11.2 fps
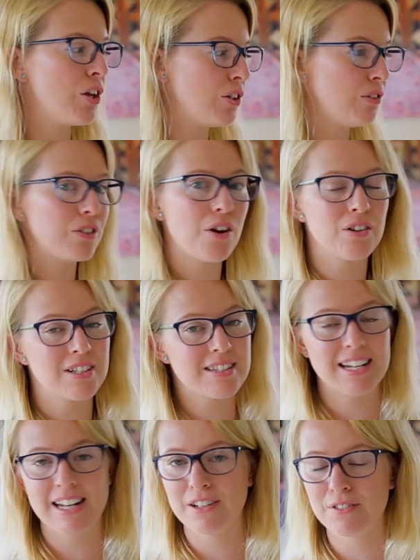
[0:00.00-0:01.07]
You'll notice
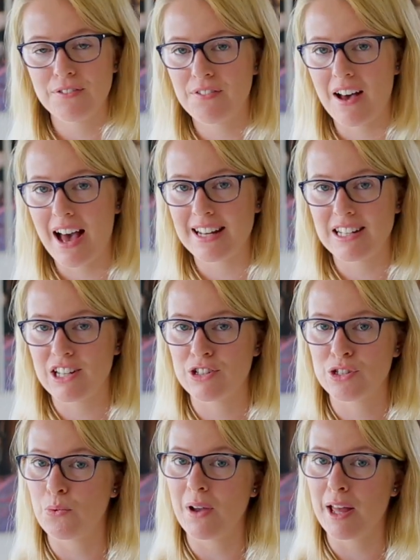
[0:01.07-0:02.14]
that I didn't find a
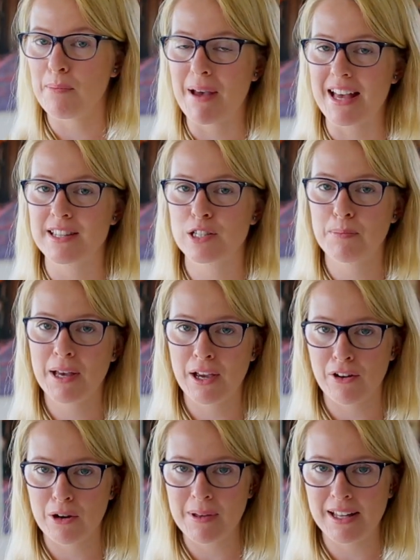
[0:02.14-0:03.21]
square-based
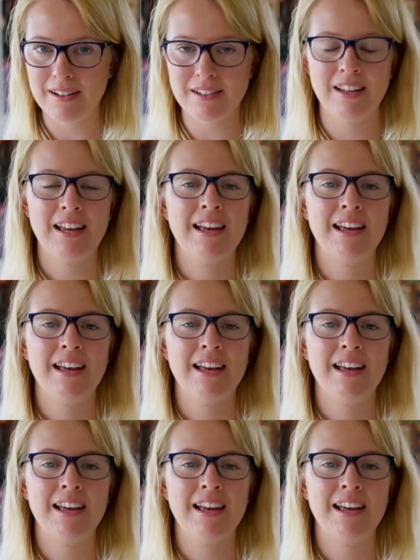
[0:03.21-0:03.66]
pyramid.